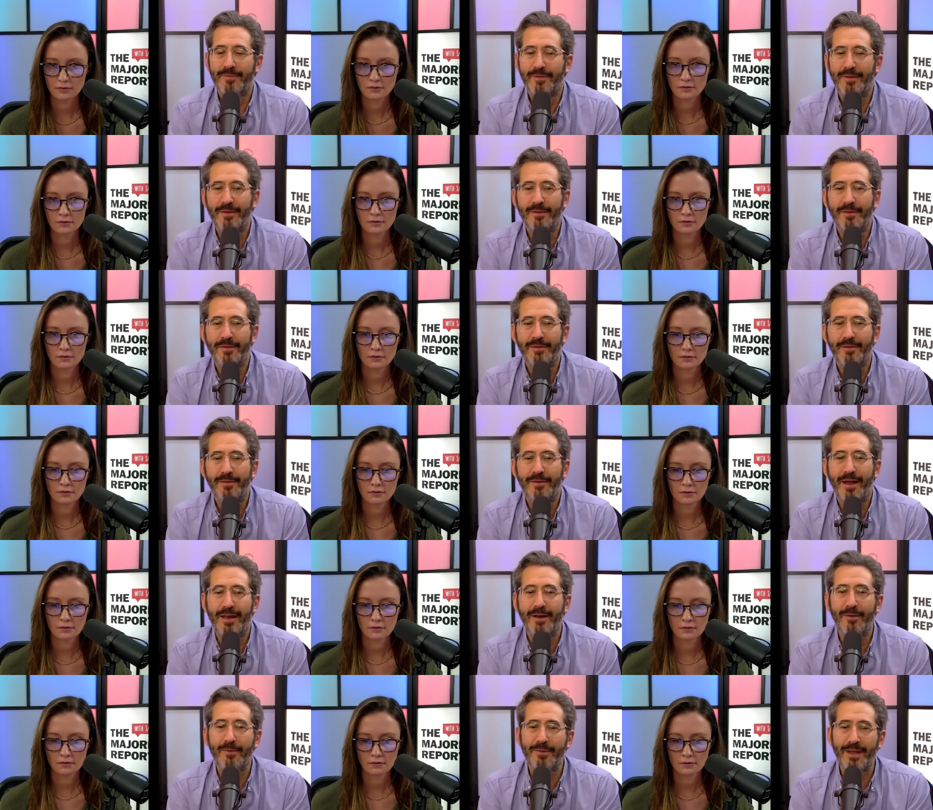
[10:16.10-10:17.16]
Speaker 1: the
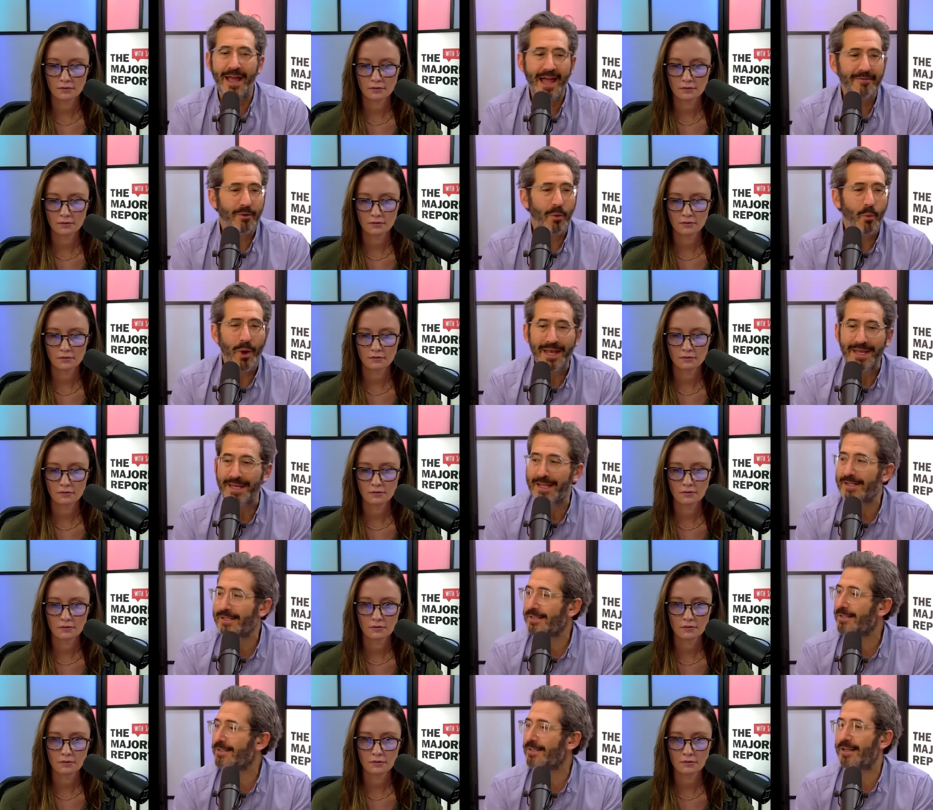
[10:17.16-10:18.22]
I don't have a
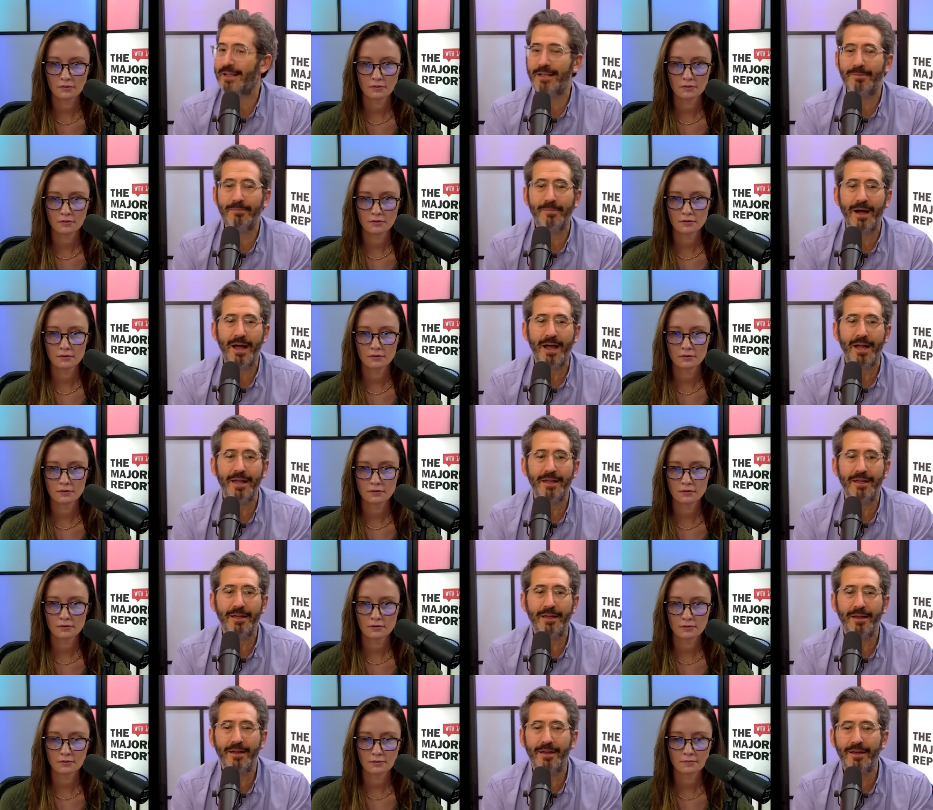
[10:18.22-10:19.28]
witness in
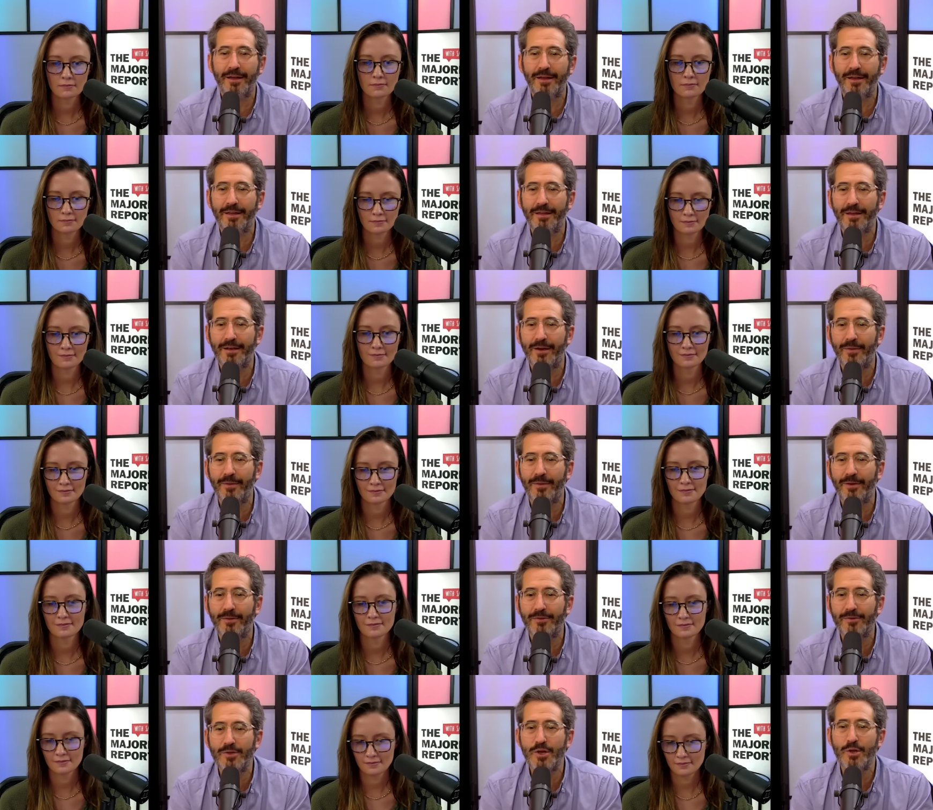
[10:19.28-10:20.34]
my uh, you know
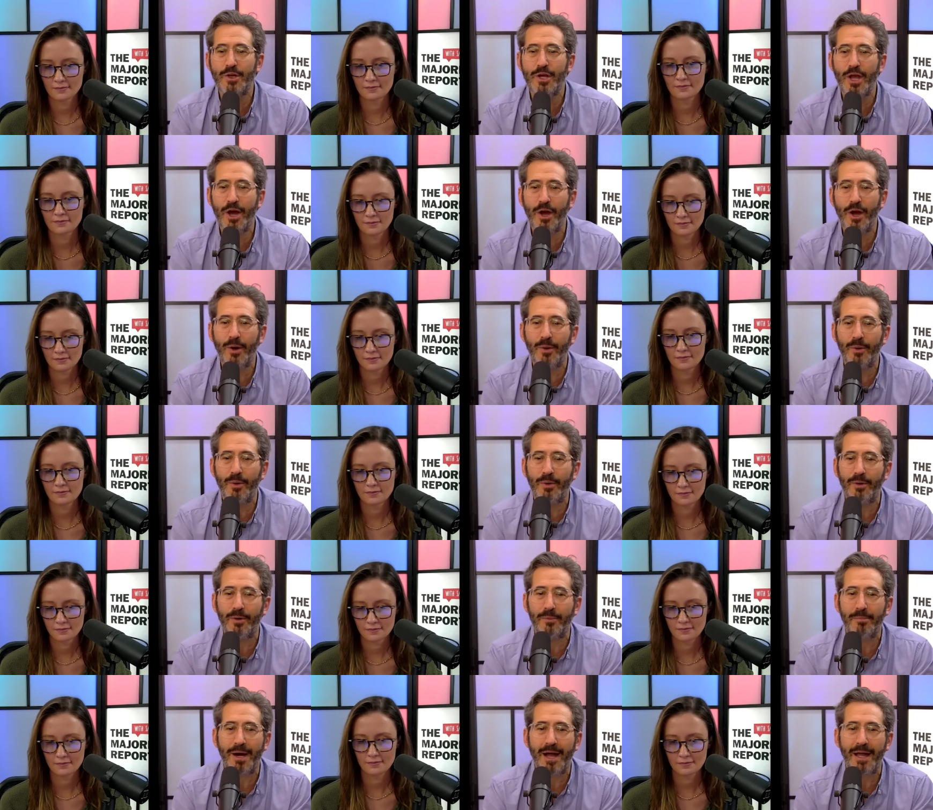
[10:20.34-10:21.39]
a studio
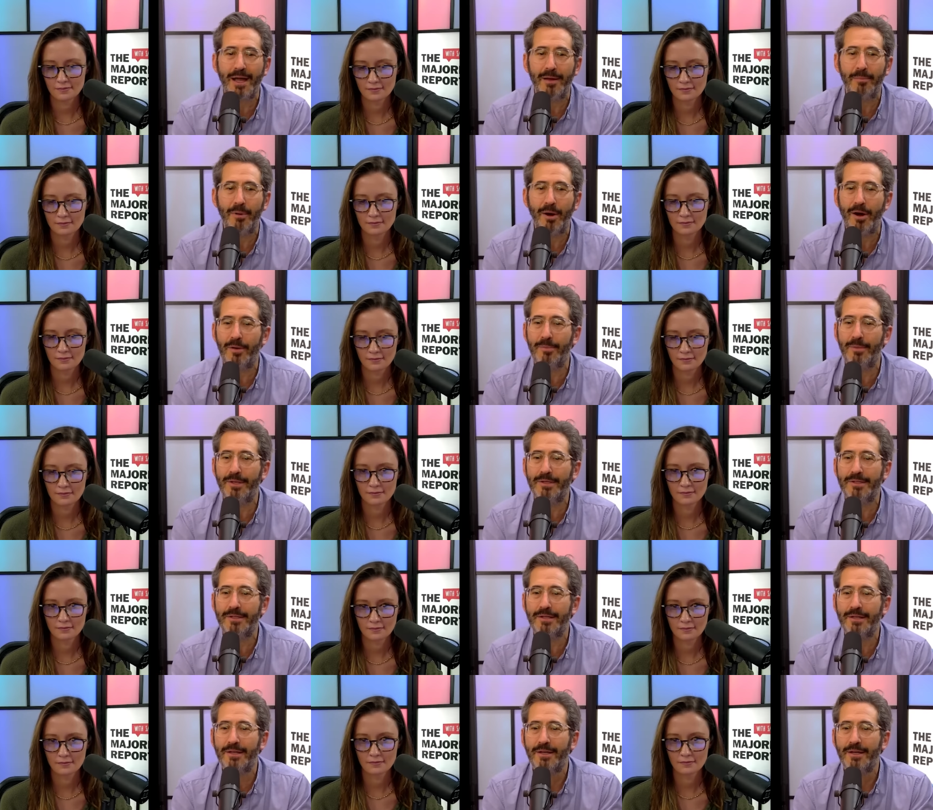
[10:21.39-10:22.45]
or my
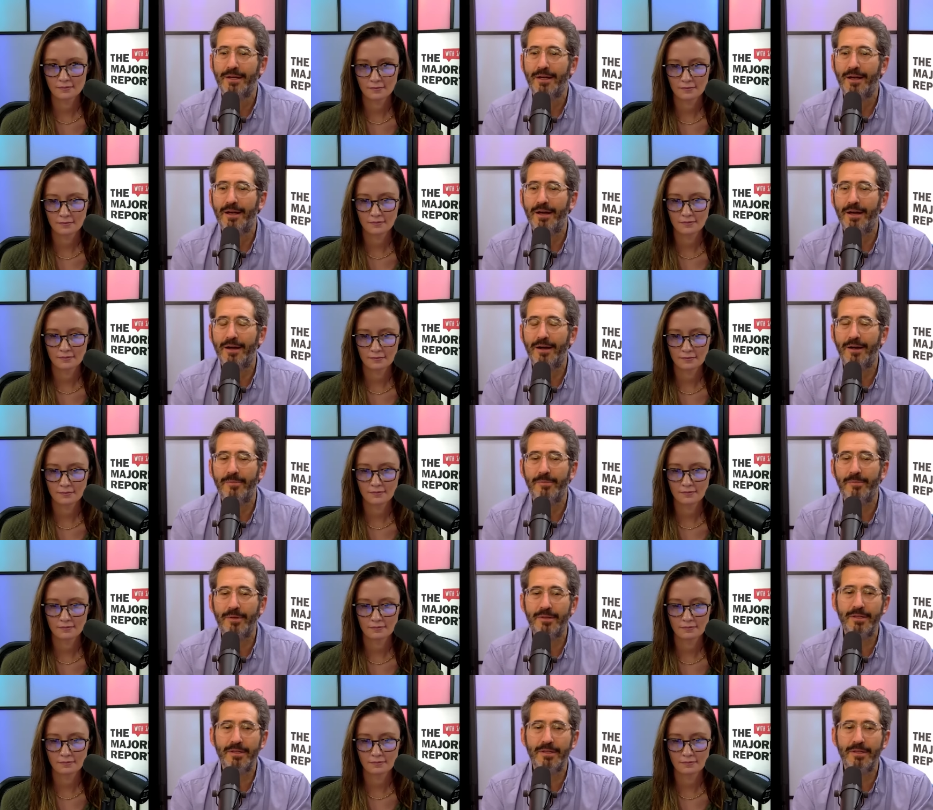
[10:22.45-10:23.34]
apartment. Um,